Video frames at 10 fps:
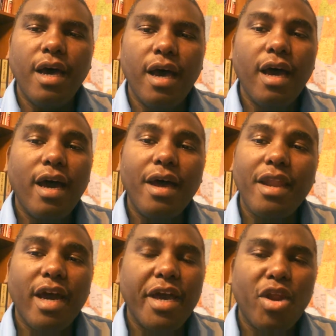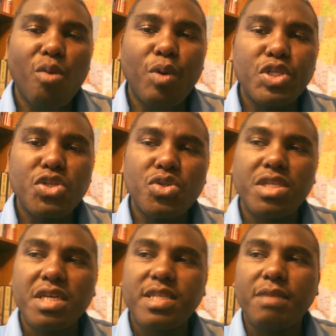And I had an opportunity to
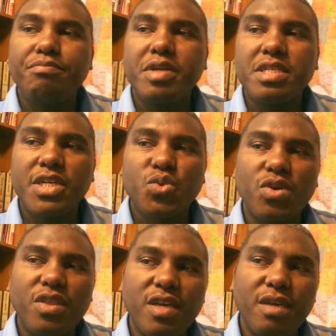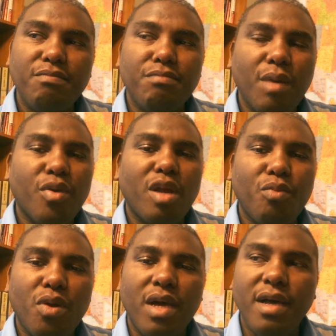take some pictures with him,
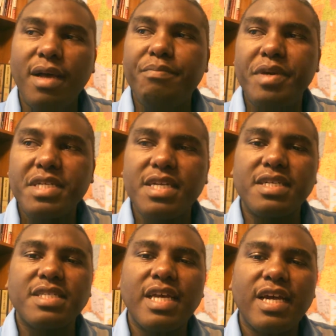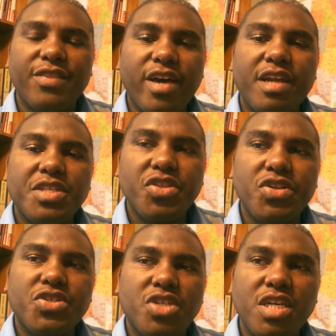memorable pictures that I
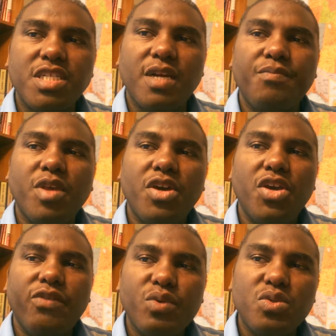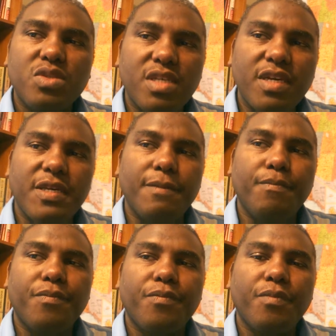still treasure even today.
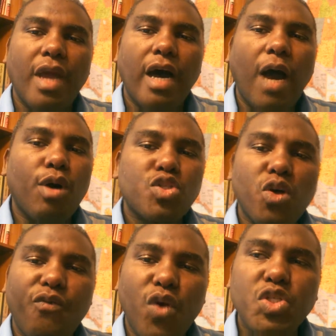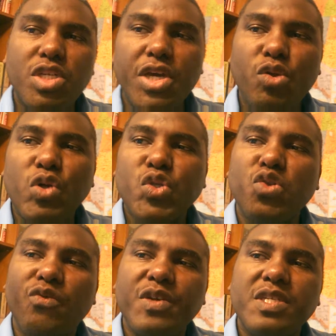I was so fortunate also
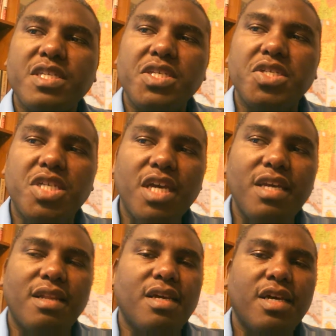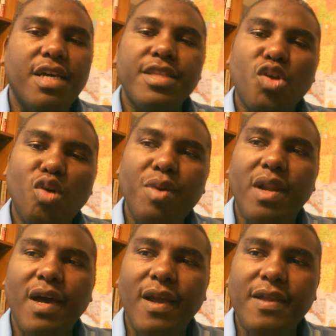to visit his jail in Robben
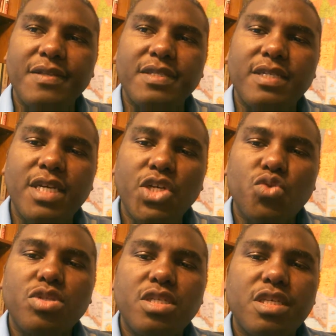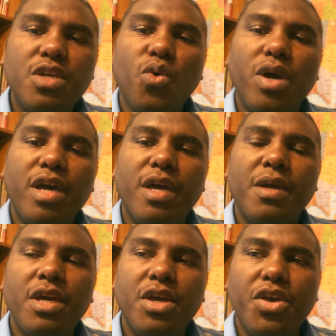Island, to see
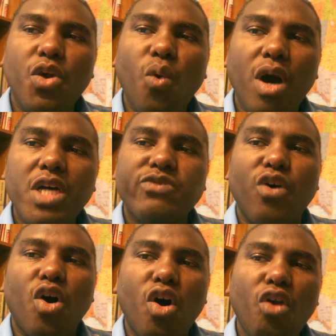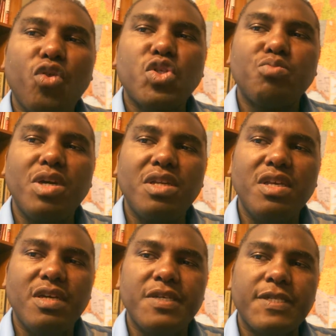where he was for all those many
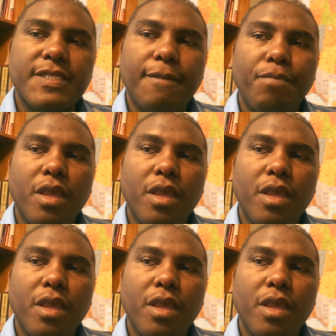years.